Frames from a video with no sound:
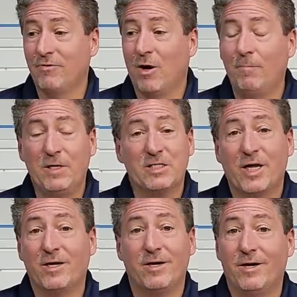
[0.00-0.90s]
companies
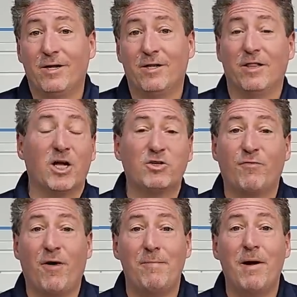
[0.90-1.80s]
like
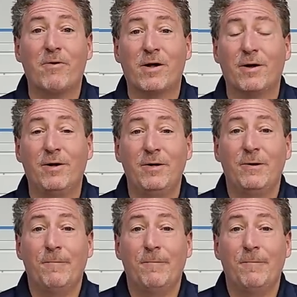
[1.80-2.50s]
Electrify America